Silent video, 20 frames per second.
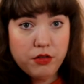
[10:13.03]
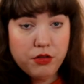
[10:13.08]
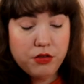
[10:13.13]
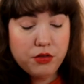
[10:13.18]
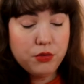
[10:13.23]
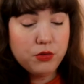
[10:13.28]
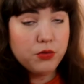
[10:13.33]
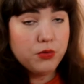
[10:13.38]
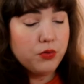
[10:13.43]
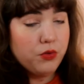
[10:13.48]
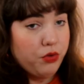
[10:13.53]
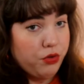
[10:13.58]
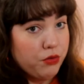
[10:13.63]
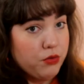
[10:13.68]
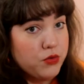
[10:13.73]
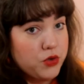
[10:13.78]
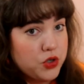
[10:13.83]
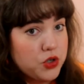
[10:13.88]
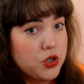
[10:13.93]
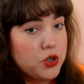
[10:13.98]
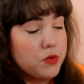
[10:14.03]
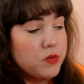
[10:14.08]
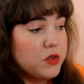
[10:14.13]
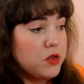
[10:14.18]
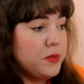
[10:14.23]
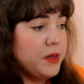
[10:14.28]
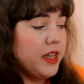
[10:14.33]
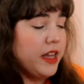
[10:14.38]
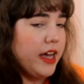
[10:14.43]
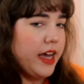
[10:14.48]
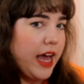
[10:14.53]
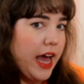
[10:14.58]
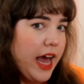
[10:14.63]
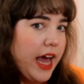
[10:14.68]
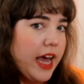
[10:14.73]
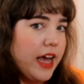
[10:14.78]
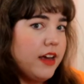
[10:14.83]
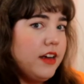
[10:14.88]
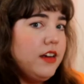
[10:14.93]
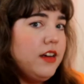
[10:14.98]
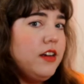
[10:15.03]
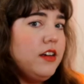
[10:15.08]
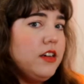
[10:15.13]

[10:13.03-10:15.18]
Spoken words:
through Zoom to be like, hey,